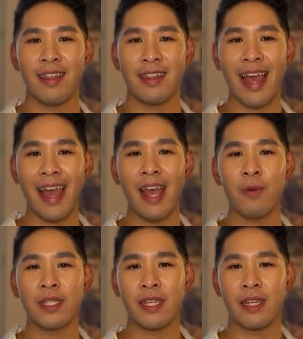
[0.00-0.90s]
that
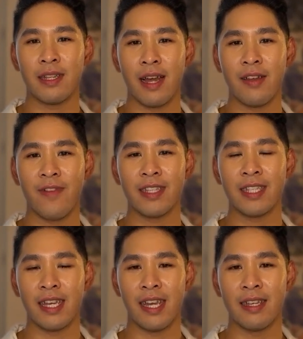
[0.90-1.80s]
equity that an
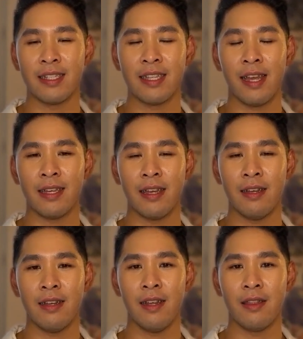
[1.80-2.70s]
investor is
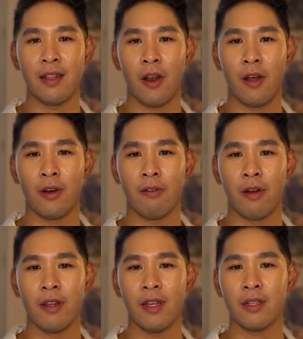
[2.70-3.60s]
taking in the longer
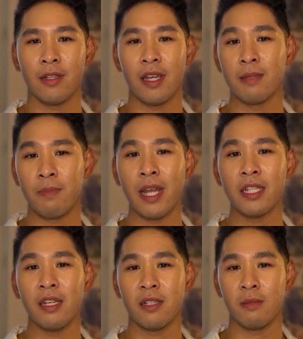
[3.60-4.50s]
run is
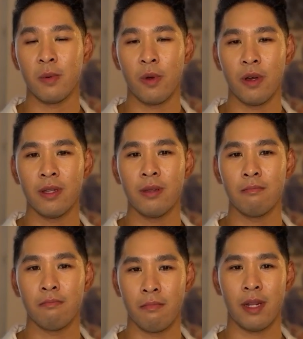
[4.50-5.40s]
potentially going to be worth
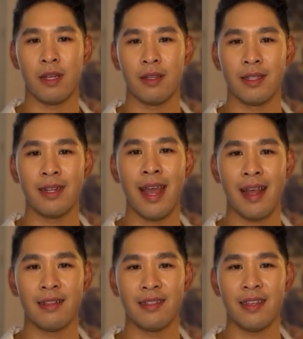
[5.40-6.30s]
millions, and
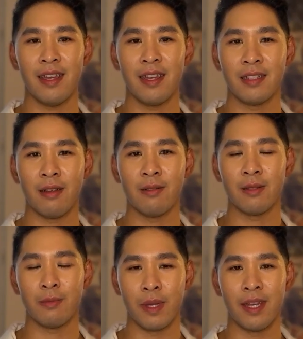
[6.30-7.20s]
hence is going
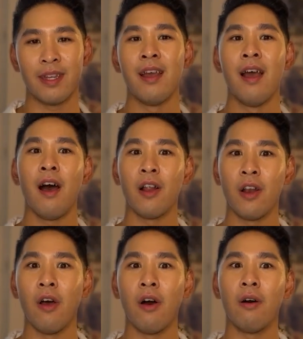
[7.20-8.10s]
to be a
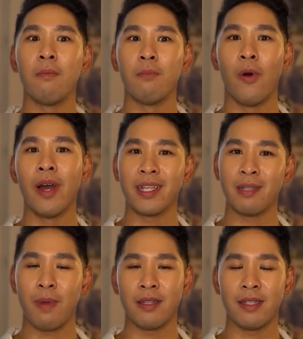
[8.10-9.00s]
lot more
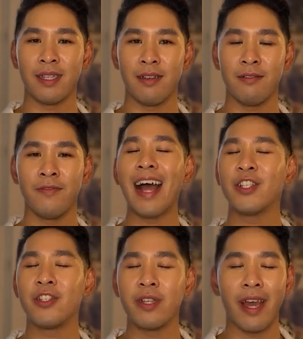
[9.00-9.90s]
expensive
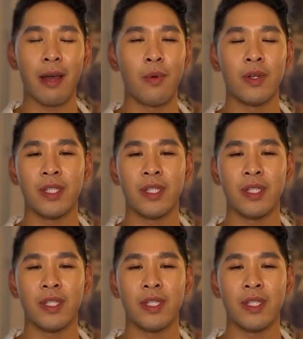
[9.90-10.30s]
as you get more